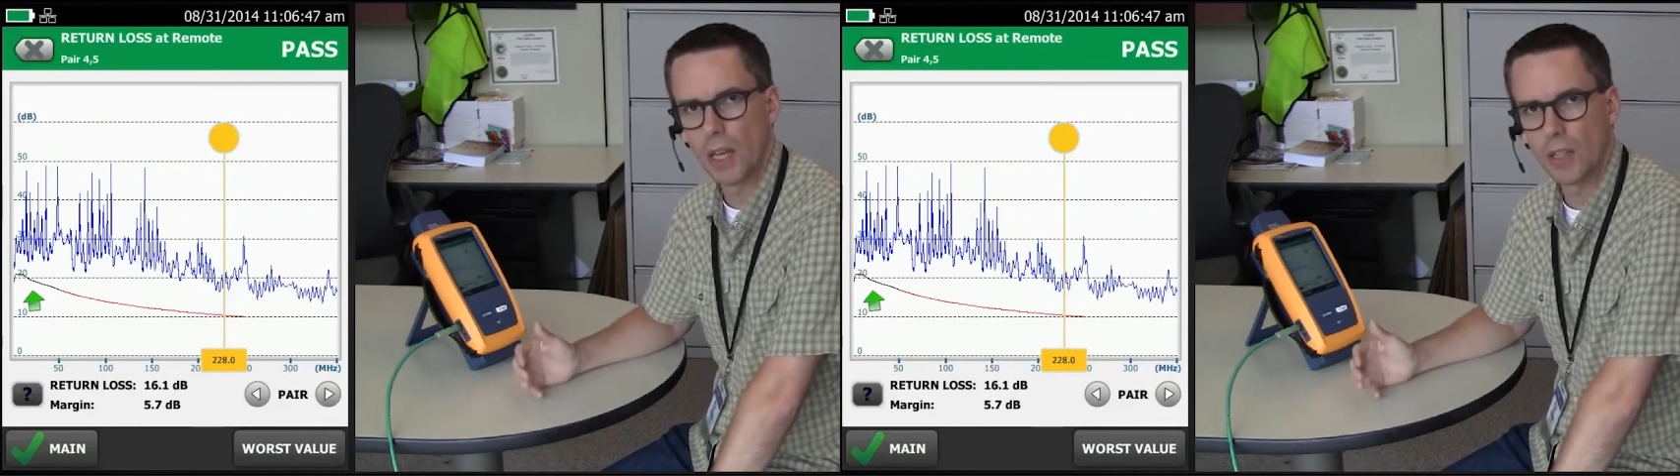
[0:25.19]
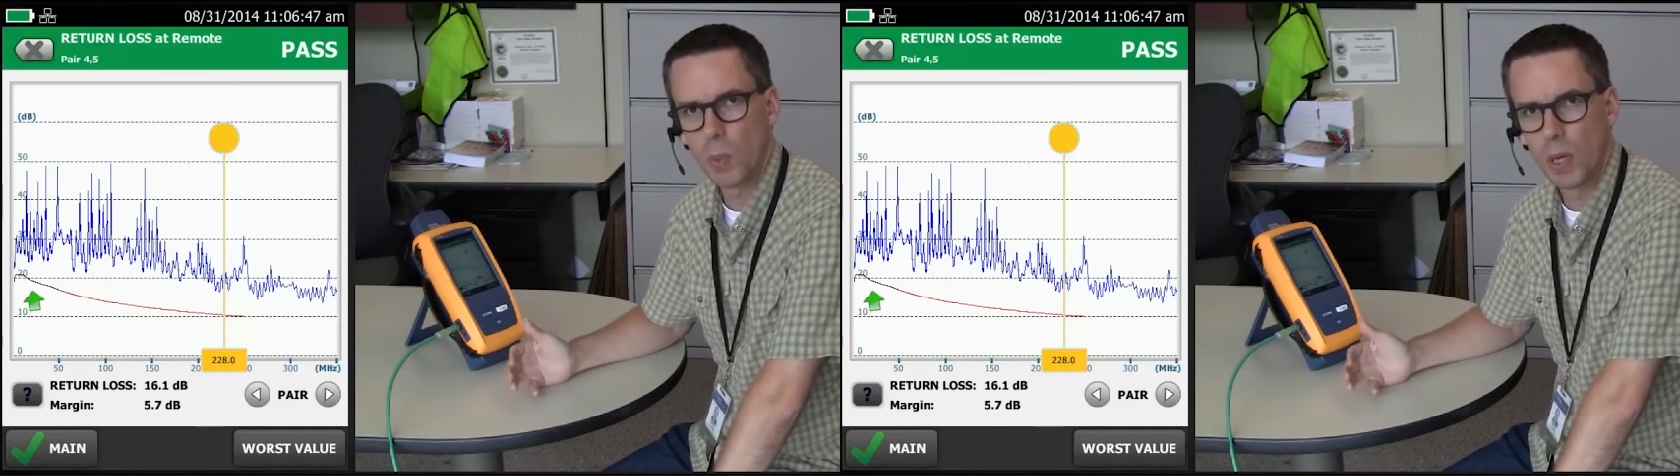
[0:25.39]

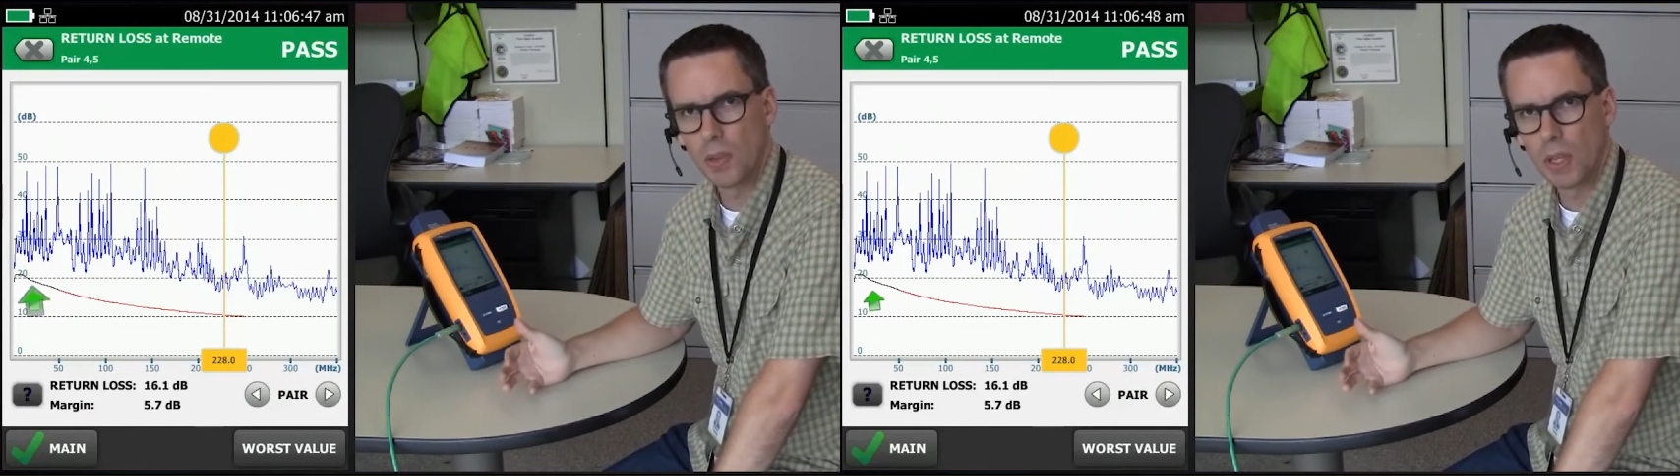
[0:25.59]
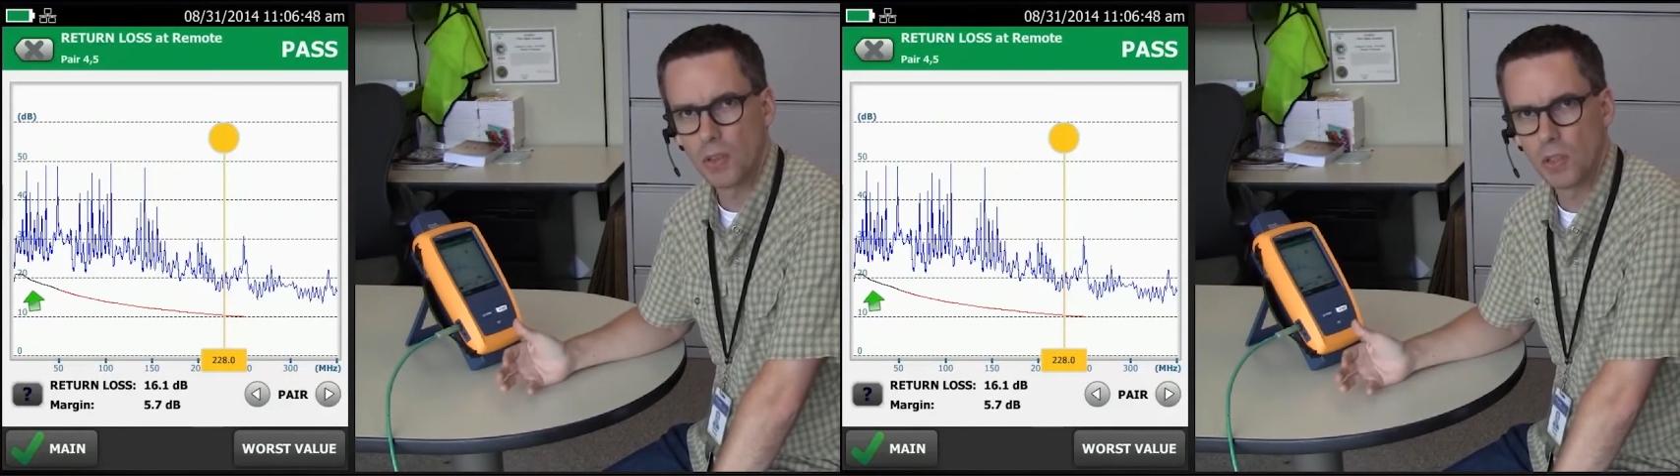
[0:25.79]
that's
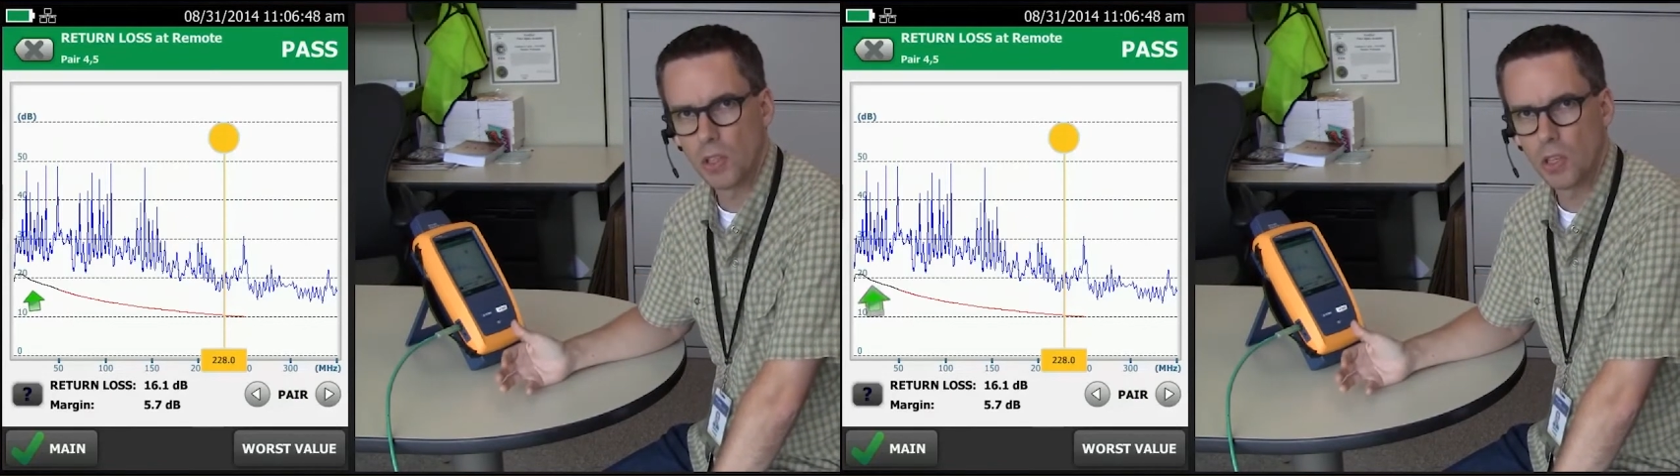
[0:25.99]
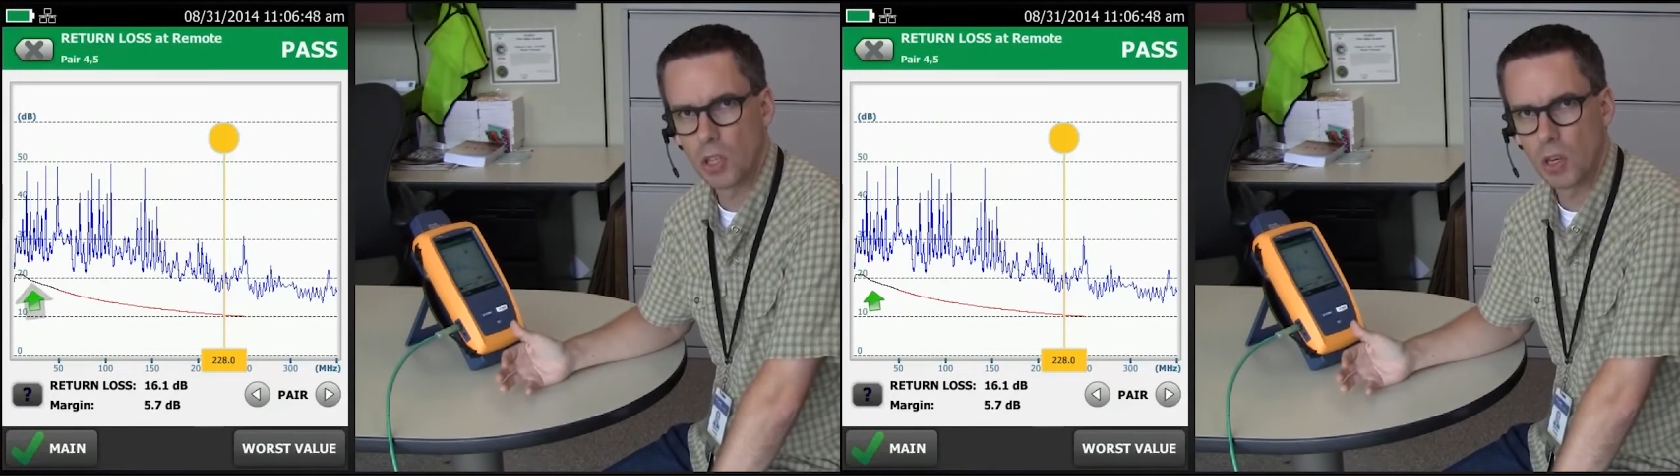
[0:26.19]
where the
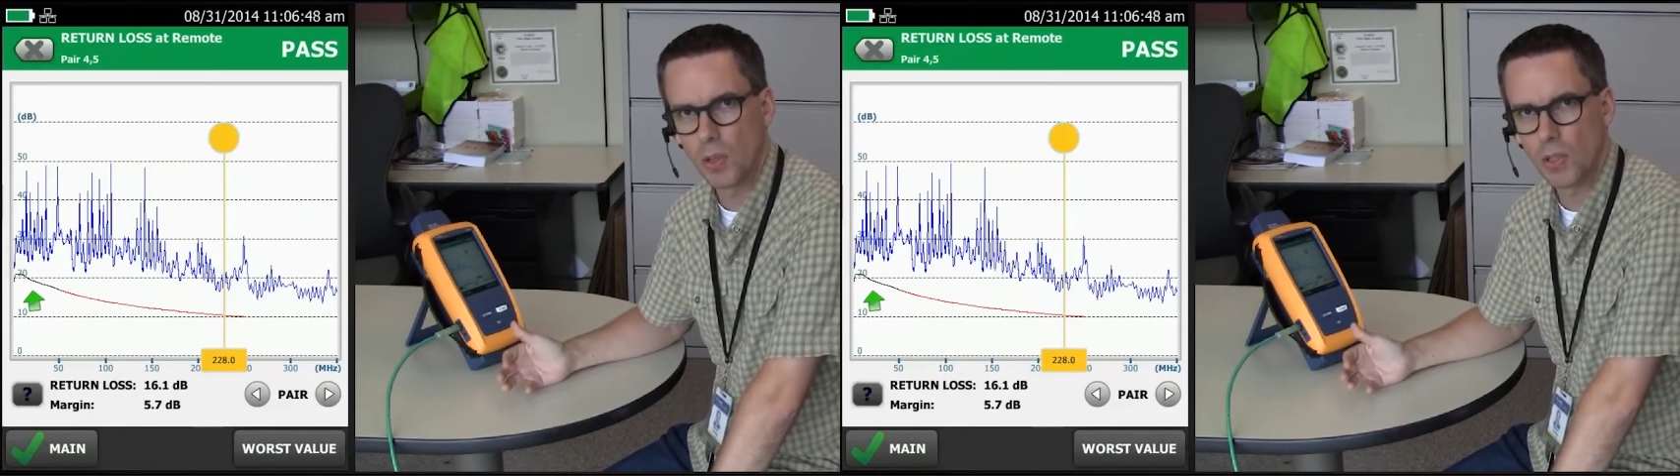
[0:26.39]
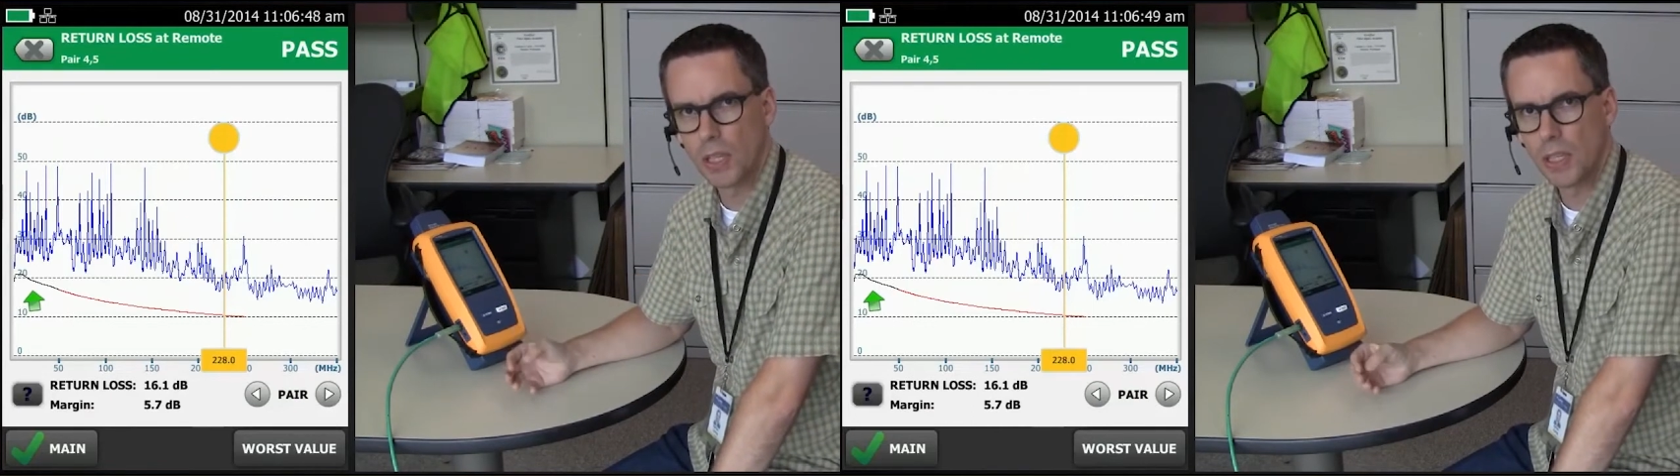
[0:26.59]
insertion
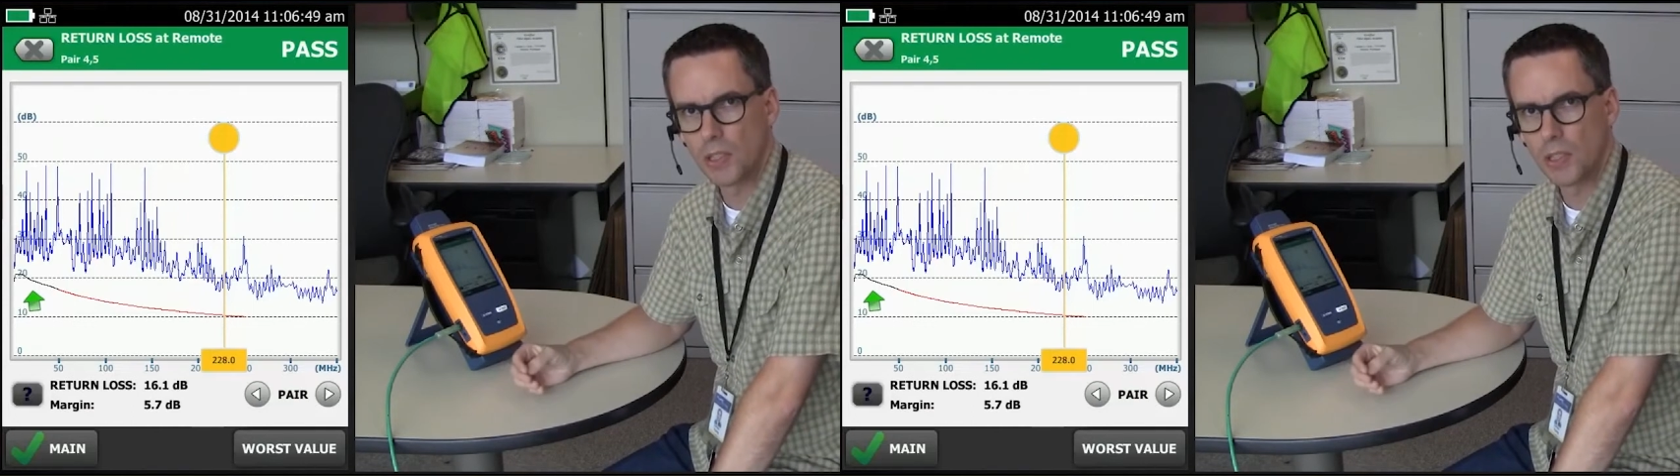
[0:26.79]
loss